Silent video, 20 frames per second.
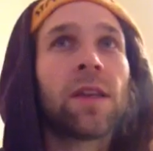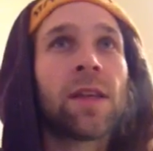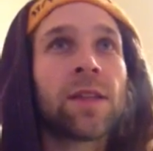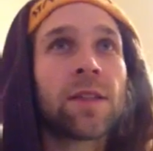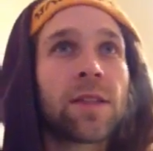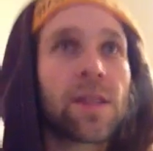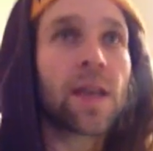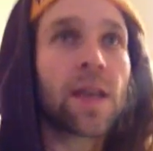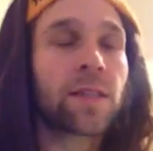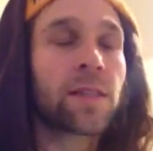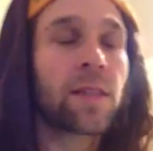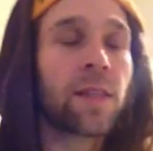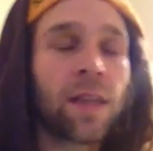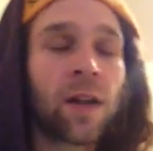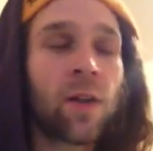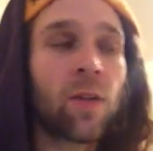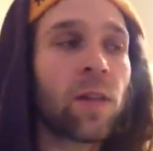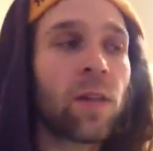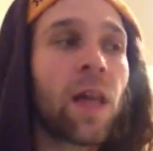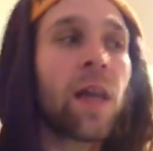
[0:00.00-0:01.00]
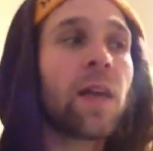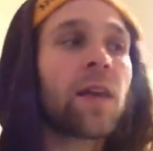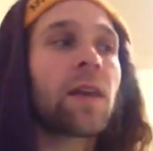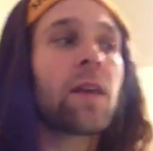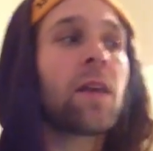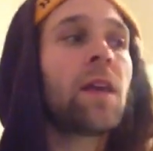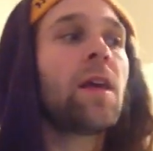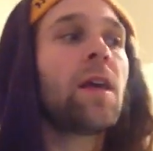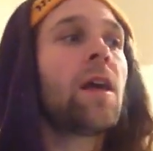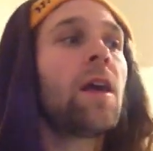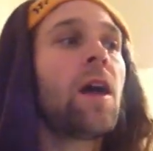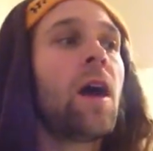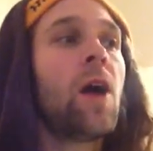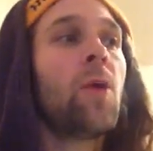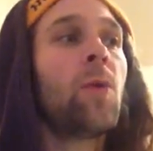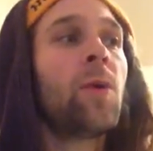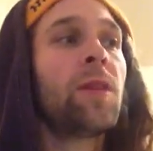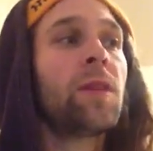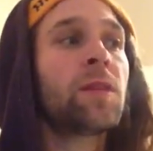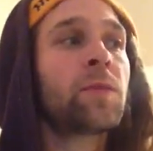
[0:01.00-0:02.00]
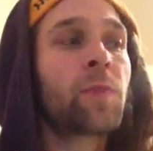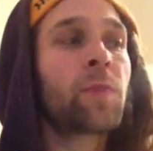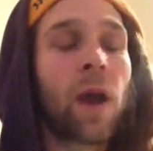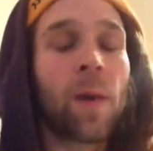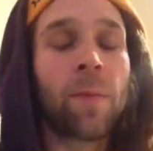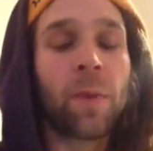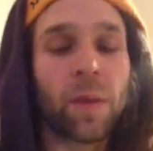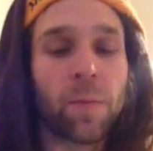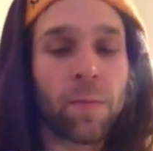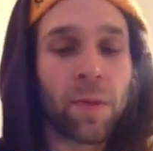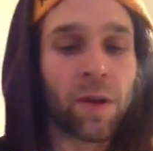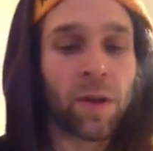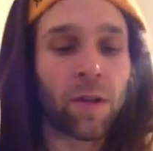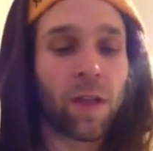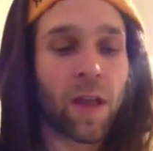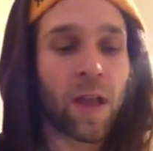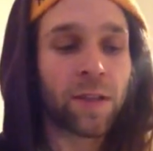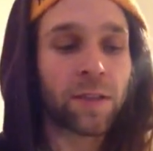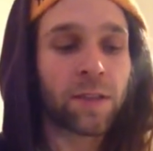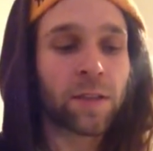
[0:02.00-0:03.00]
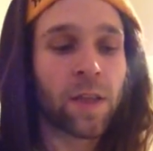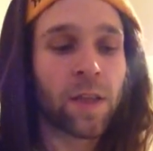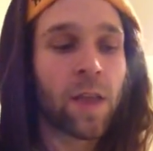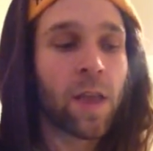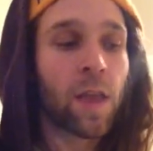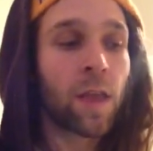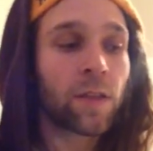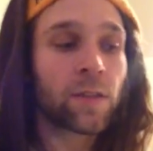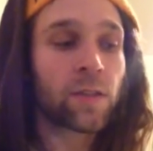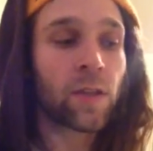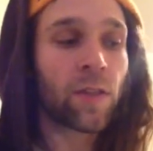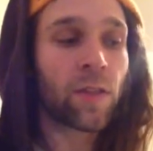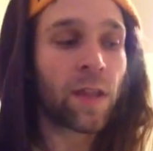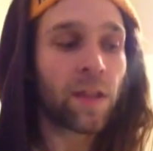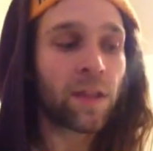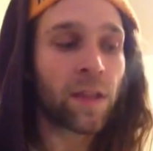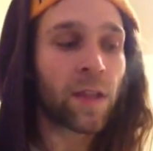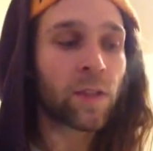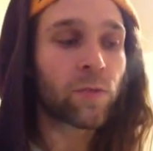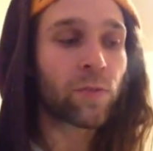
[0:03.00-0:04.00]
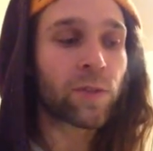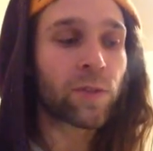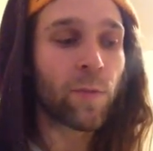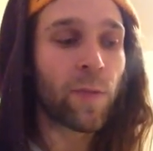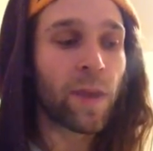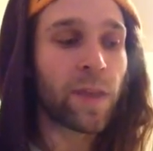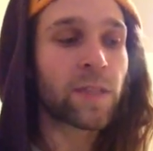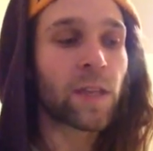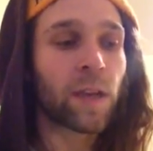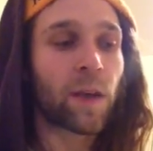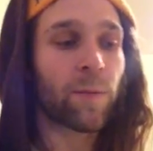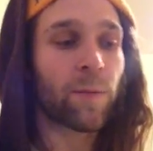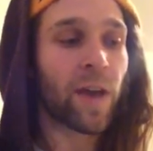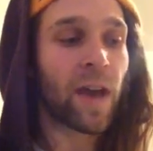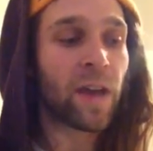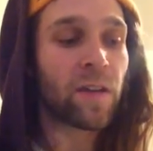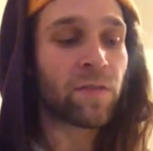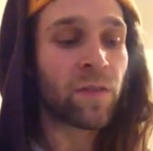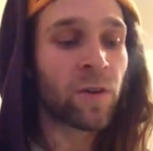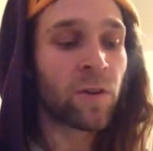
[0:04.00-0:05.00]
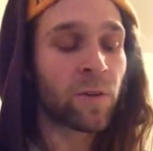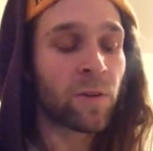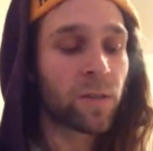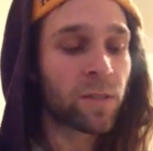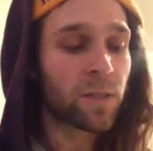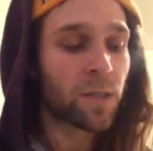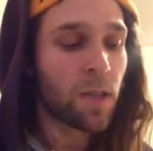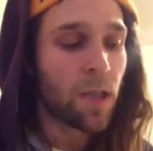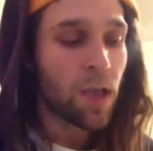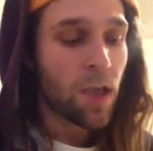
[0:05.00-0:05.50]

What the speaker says: insects, they don't like when it's properly mineralized. So that's what's amazing about it, folks.